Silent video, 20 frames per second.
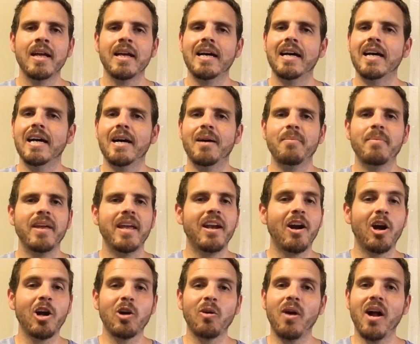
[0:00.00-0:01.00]
In
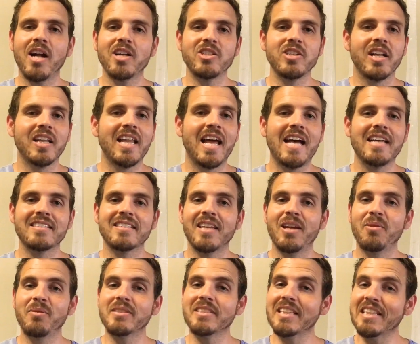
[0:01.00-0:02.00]
our garage in Alaska,
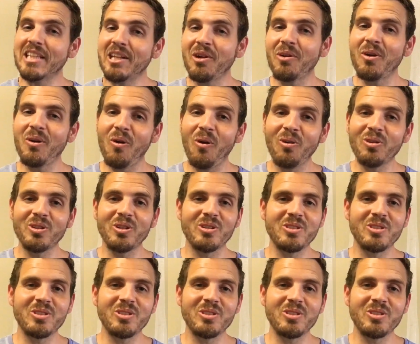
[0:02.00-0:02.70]
it was a little colder,